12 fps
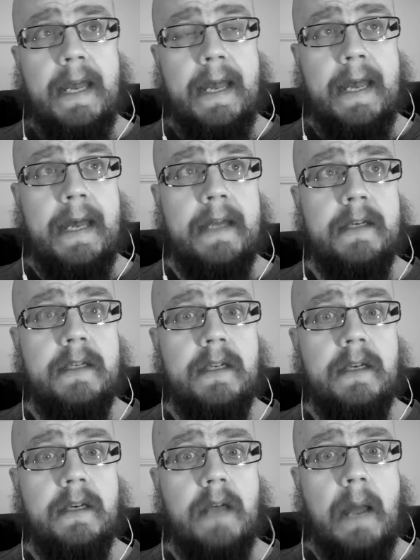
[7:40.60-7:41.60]
and
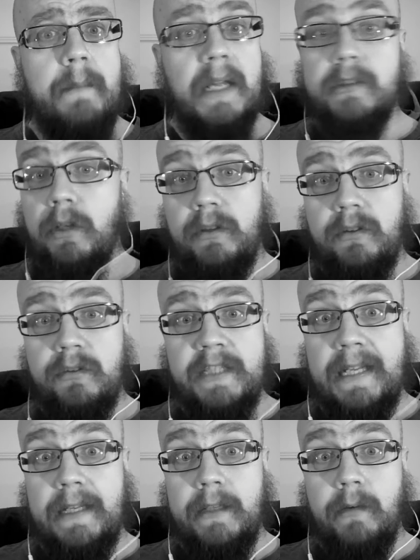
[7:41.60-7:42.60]
I'm not going to
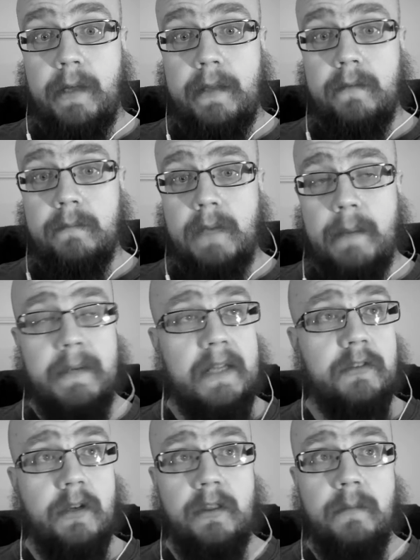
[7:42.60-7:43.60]
tell you it. I'm
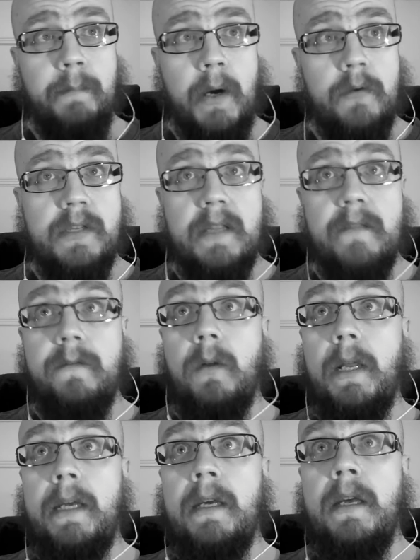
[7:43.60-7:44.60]
not going to post it
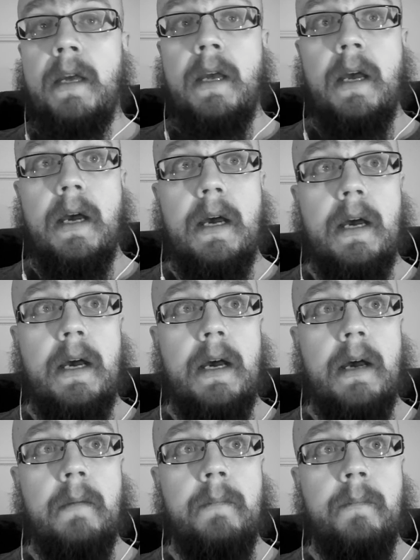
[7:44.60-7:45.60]
fully,
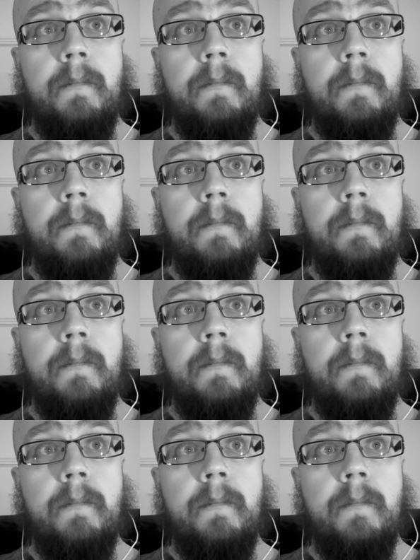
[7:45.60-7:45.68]
uh,